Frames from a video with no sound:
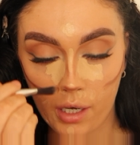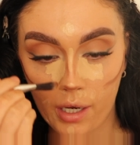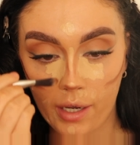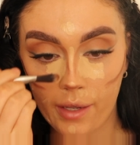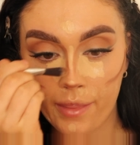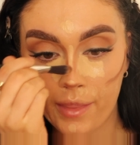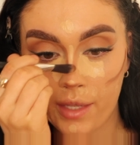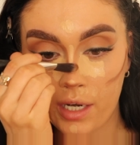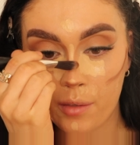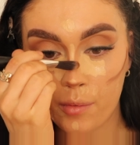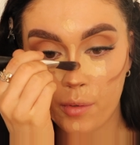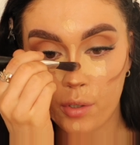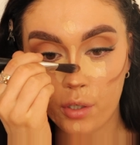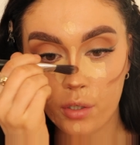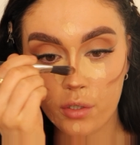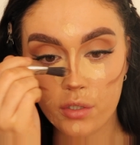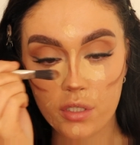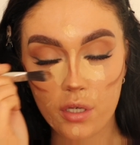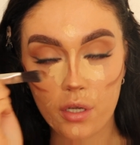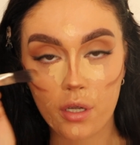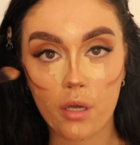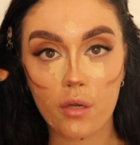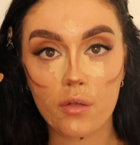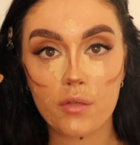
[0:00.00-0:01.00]
And then I'm
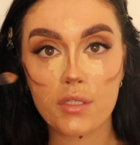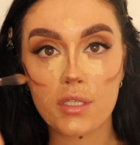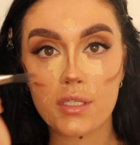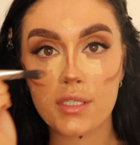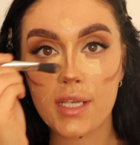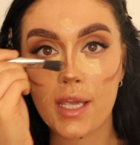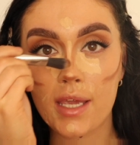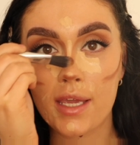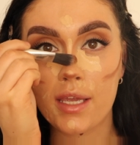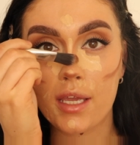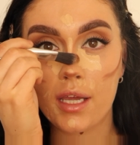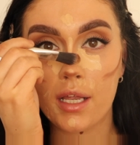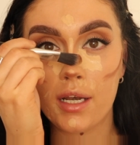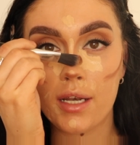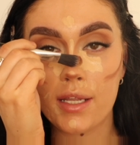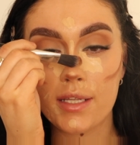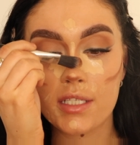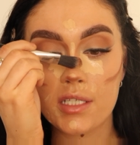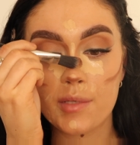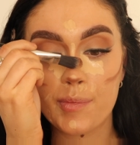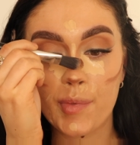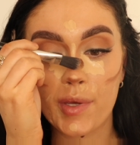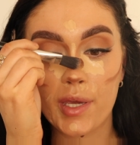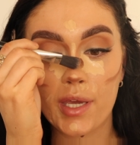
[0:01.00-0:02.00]
also going to take a
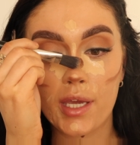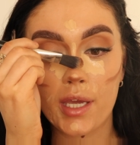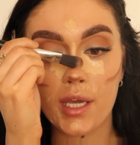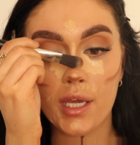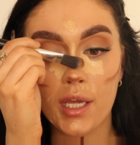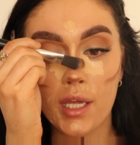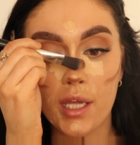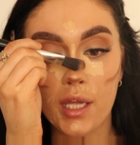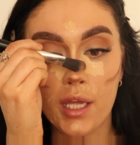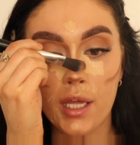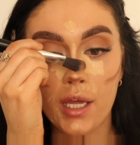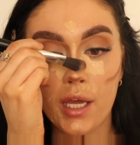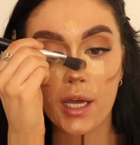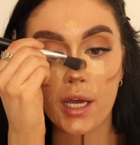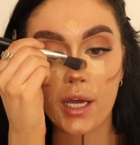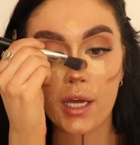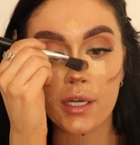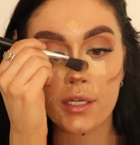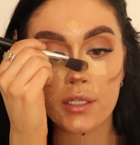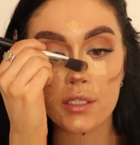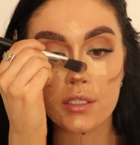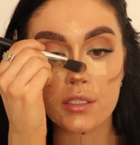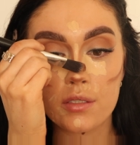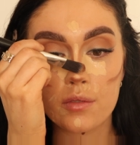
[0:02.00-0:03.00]
little bit
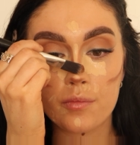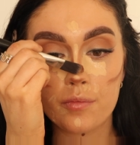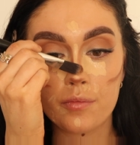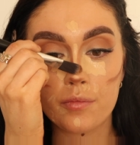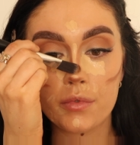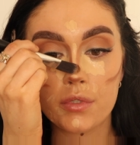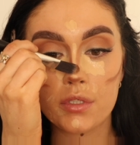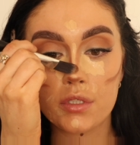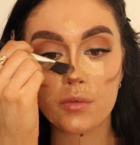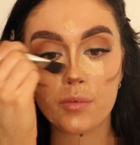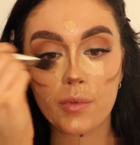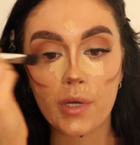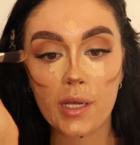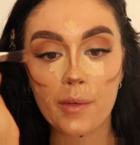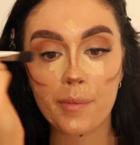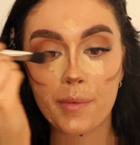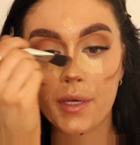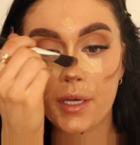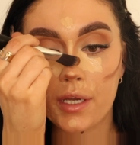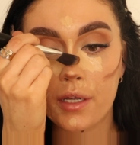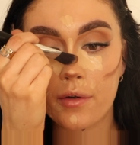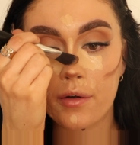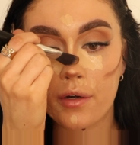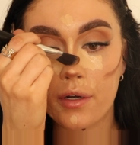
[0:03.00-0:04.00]
and just swipe
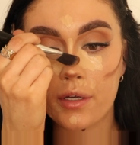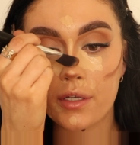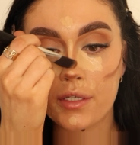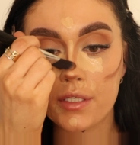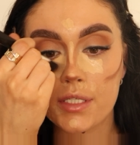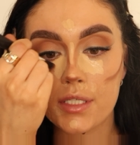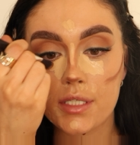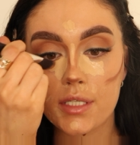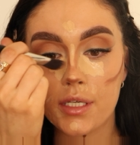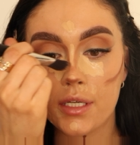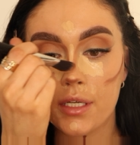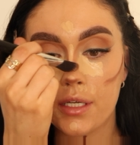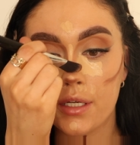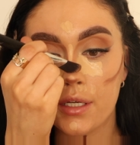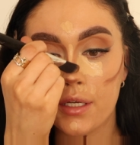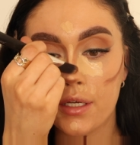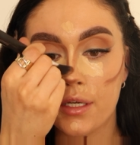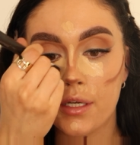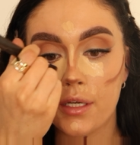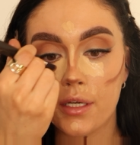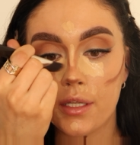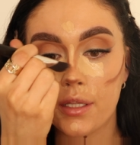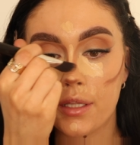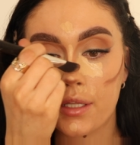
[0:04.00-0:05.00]
it across
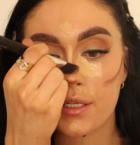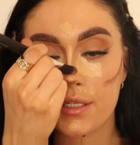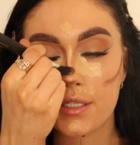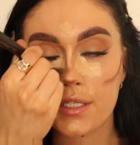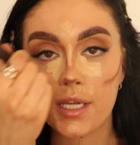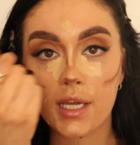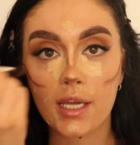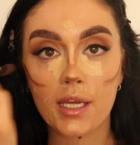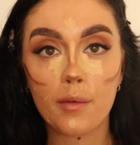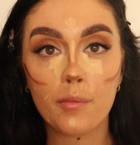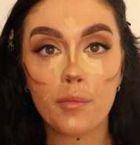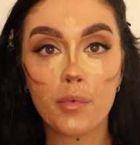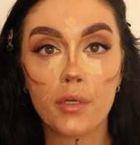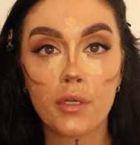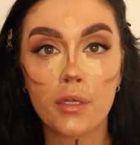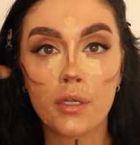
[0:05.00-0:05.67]
the tip.